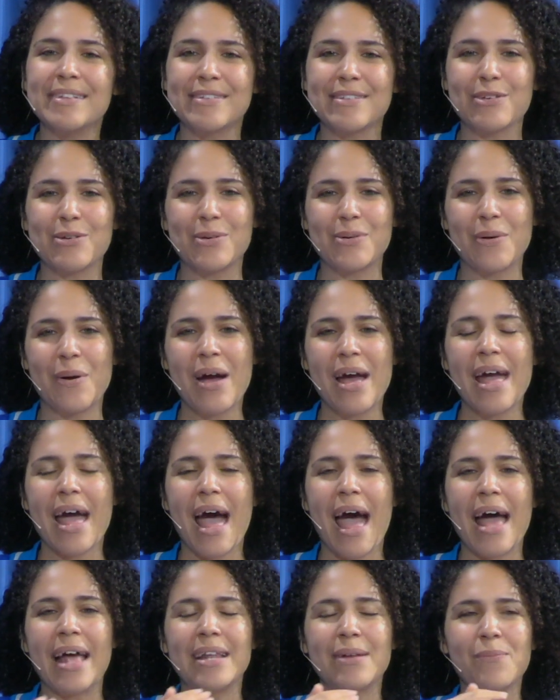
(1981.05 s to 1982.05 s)
you.
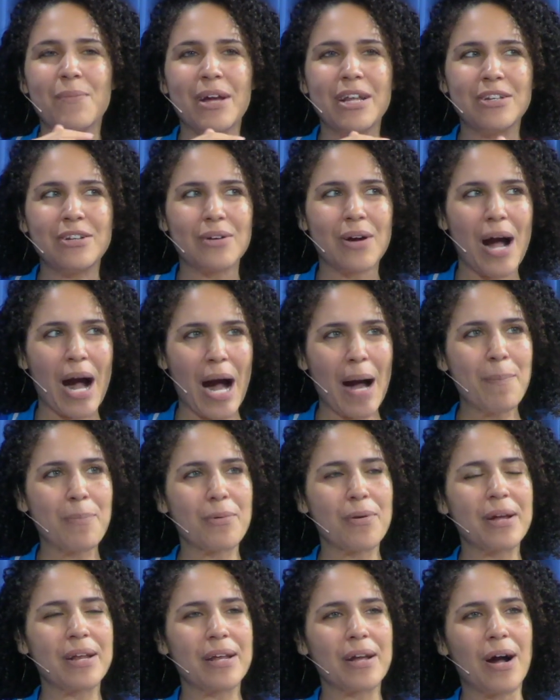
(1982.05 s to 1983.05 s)
And when you're
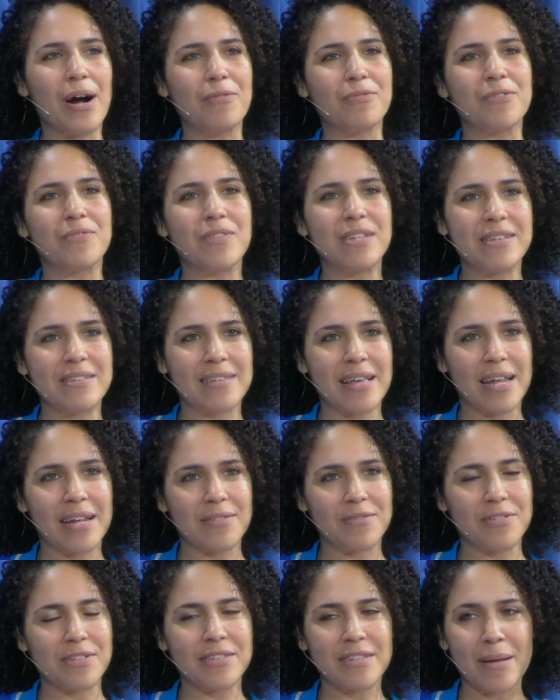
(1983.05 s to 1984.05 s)
operating off of these set
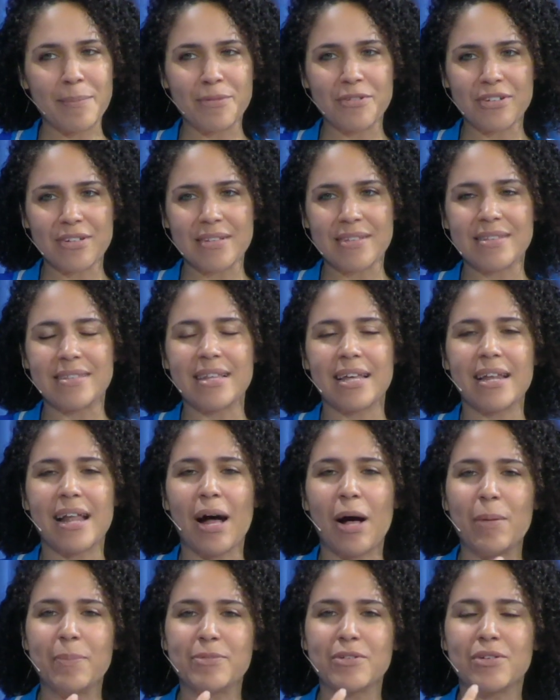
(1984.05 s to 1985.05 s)
of assumptions that
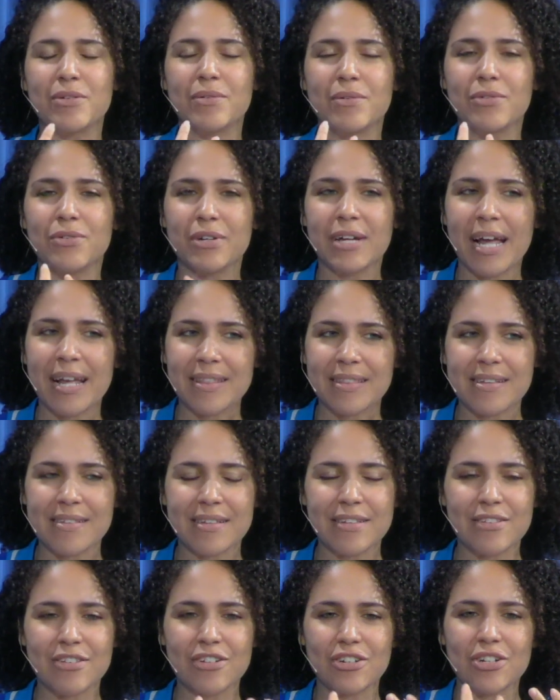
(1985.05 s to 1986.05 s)
helped create this
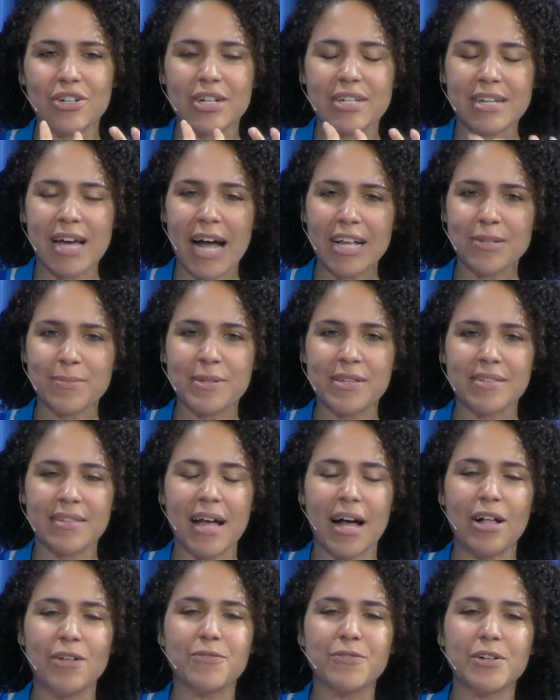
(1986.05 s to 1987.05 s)
insecure attachment
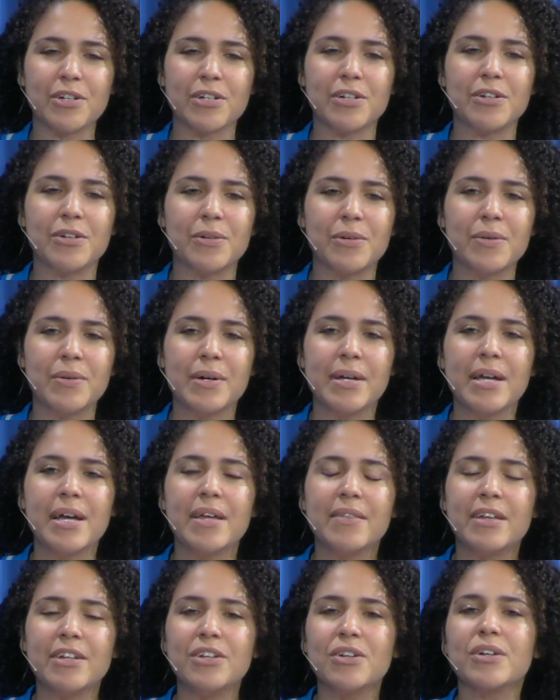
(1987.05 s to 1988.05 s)
style for you,
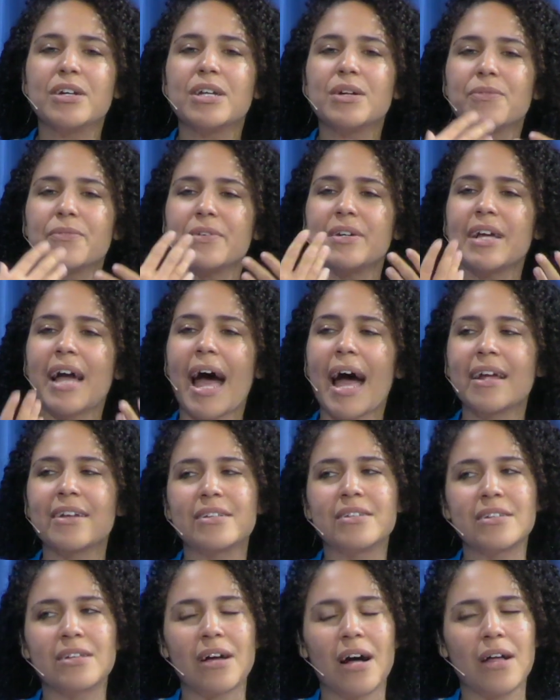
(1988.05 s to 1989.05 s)
then you're going to
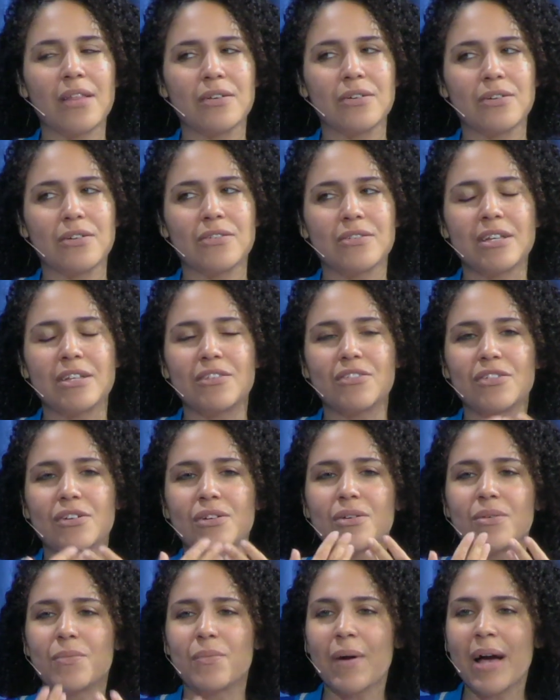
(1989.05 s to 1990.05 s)
react to others in
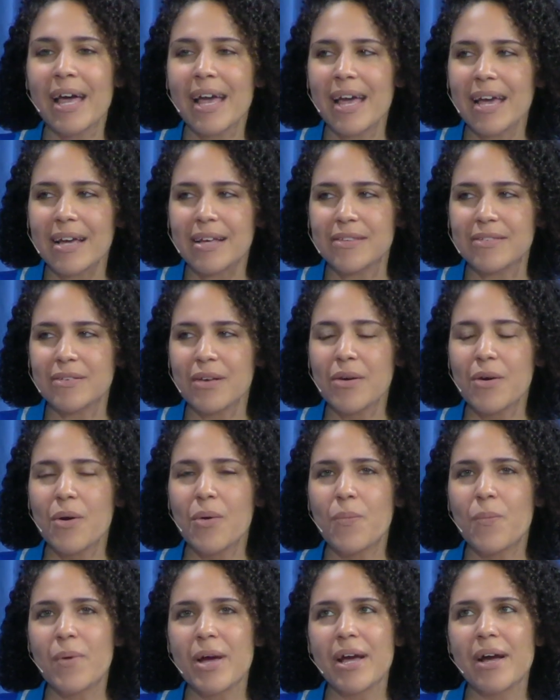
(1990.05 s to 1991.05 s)
certain ways
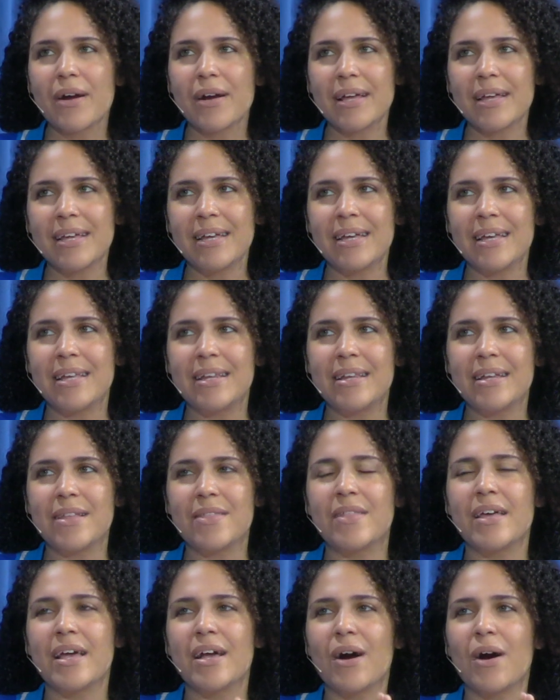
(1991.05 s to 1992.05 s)
wherein
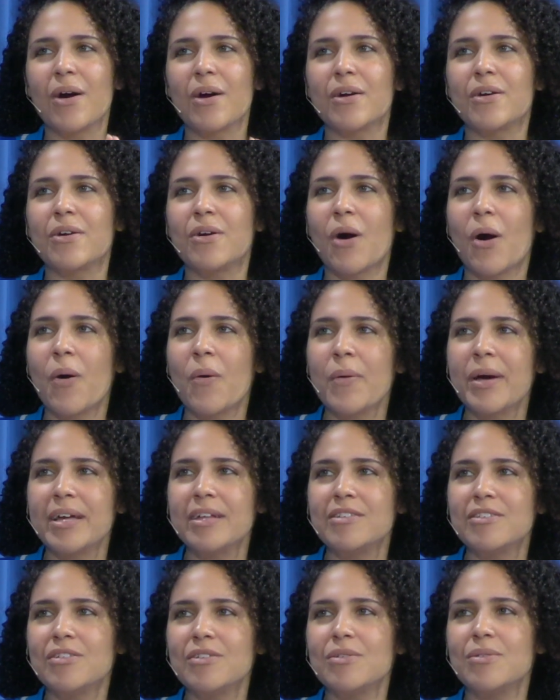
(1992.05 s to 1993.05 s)
they are
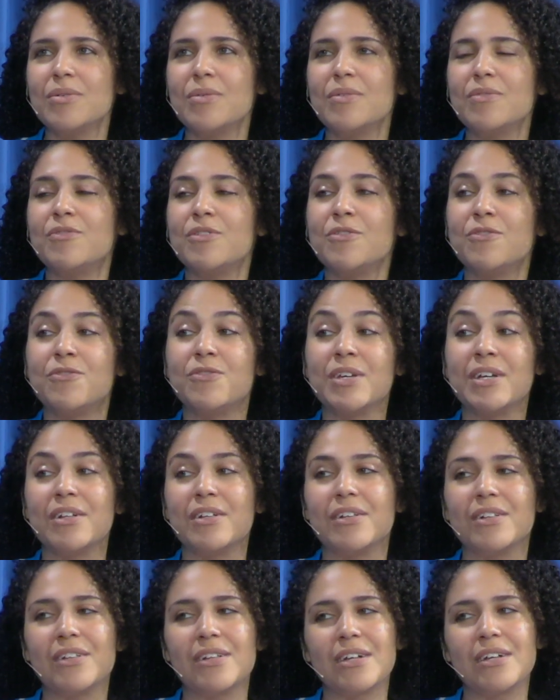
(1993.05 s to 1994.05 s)
going to
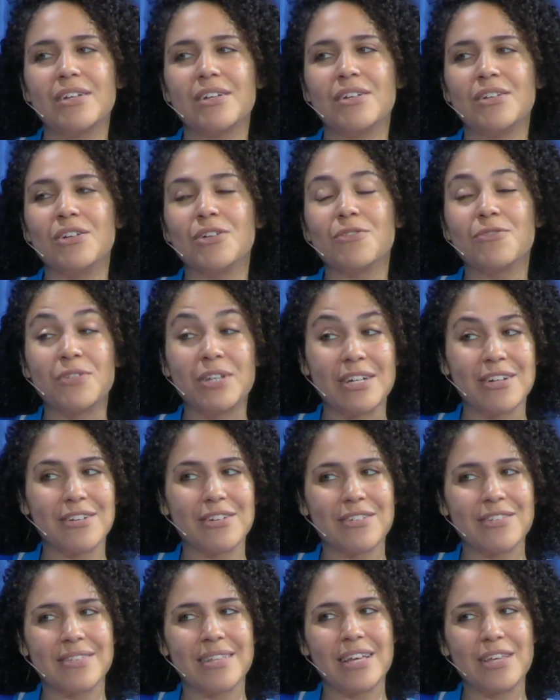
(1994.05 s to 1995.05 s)
fulfill your
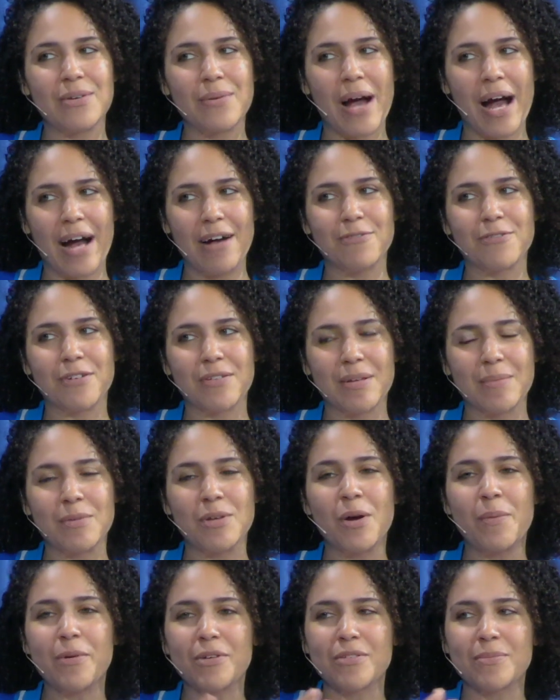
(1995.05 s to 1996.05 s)
fears that you have for them.
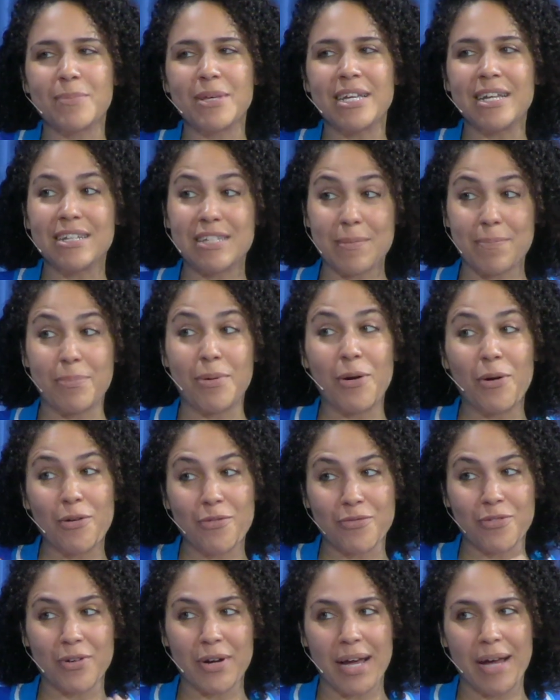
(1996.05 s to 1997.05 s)
You almost begin to pull
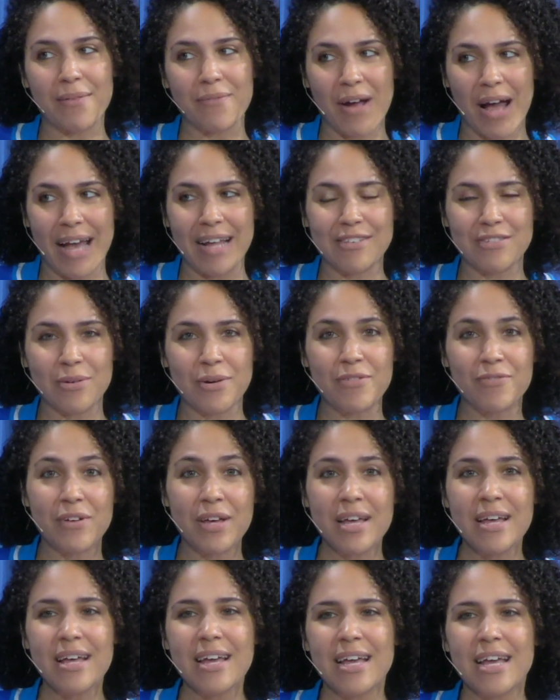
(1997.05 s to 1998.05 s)
for it, right? So
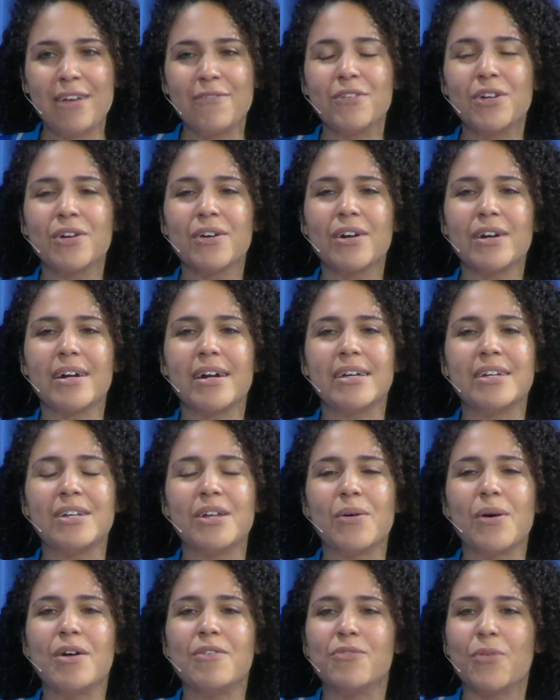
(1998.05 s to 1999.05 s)
if you're,
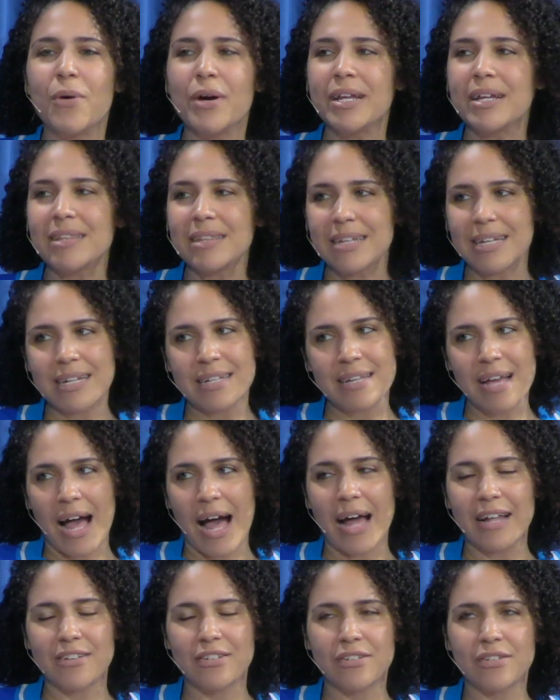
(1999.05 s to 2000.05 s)
avoidantly
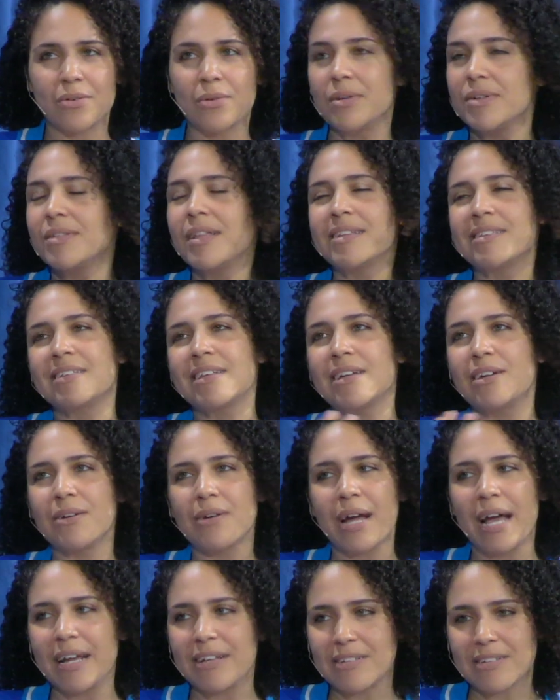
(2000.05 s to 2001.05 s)
attached, or let's say
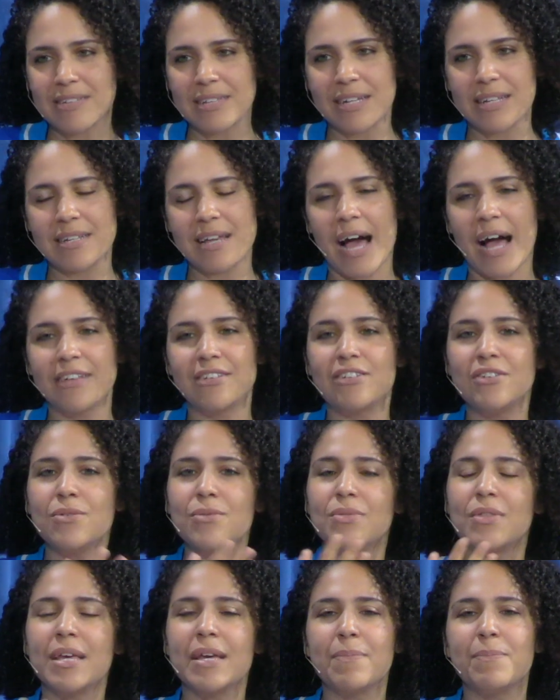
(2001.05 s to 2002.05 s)
you're anxiously attached and you
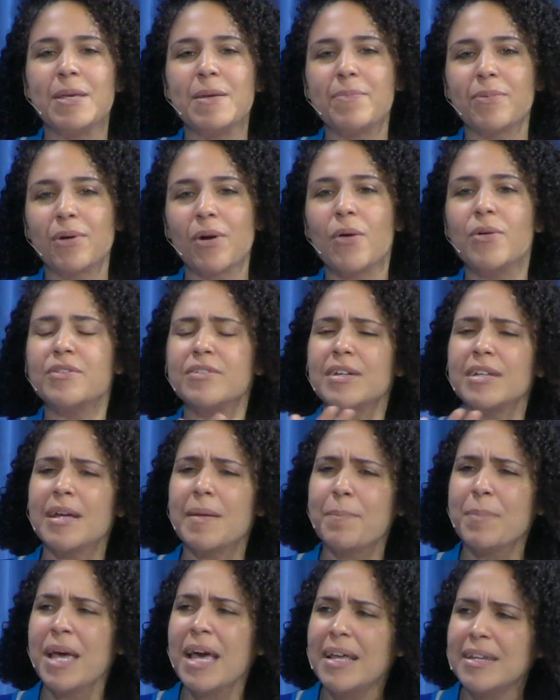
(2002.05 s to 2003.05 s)
think people are always going to
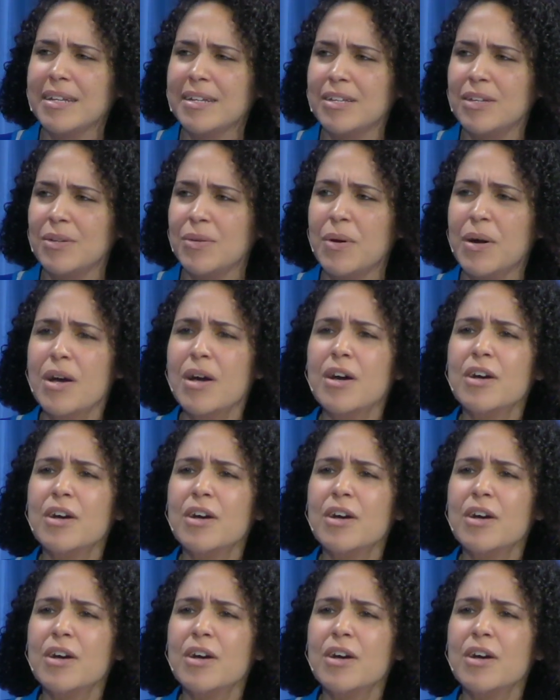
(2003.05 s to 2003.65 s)
abandon you.